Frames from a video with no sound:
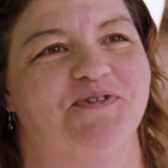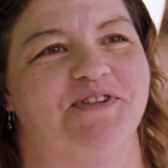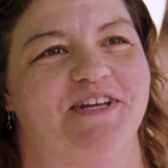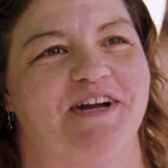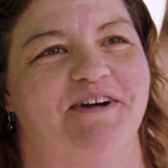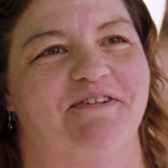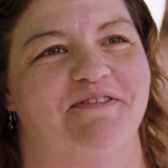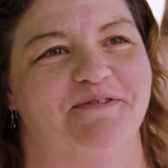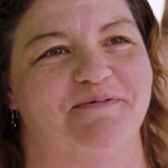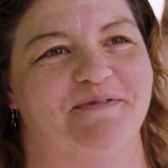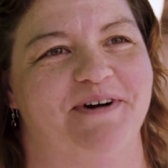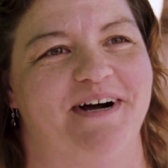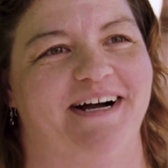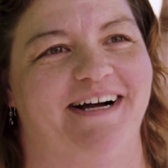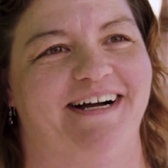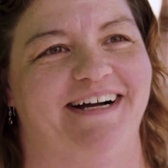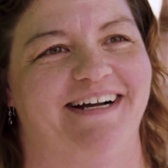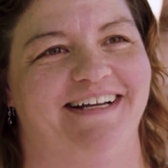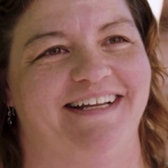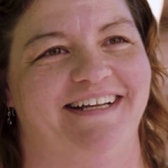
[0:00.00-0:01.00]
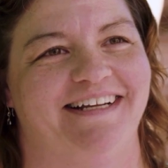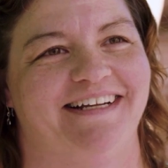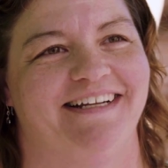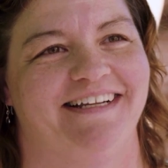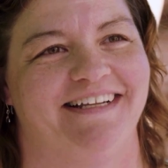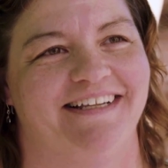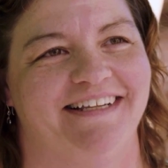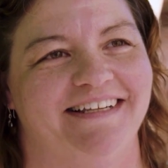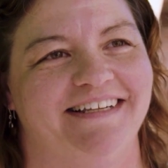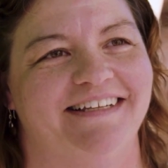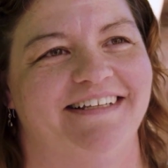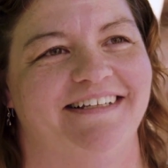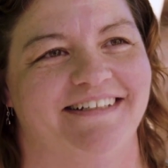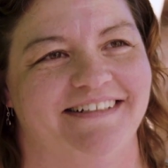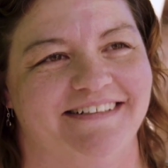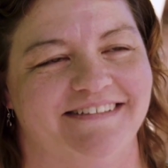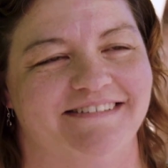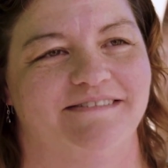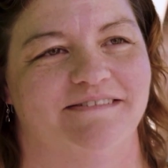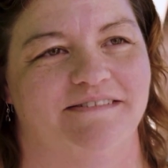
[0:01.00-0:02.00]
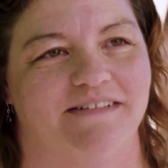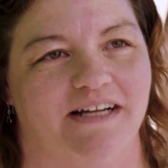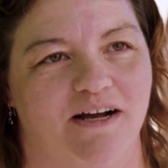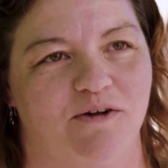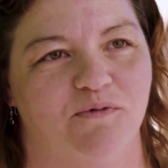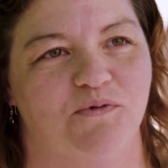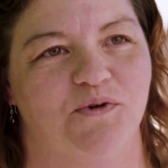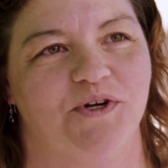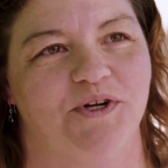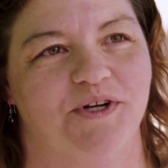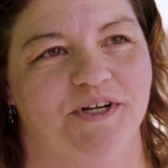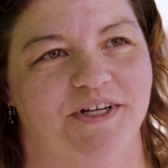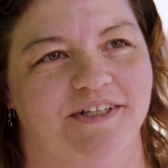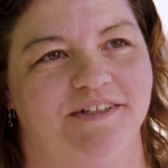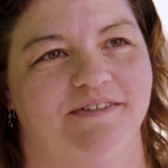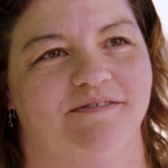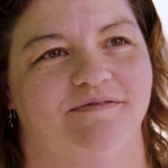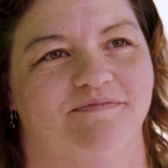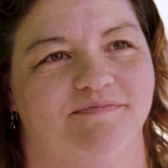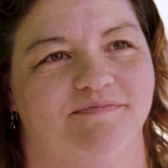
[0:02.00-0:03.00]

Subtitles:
without the why. I would.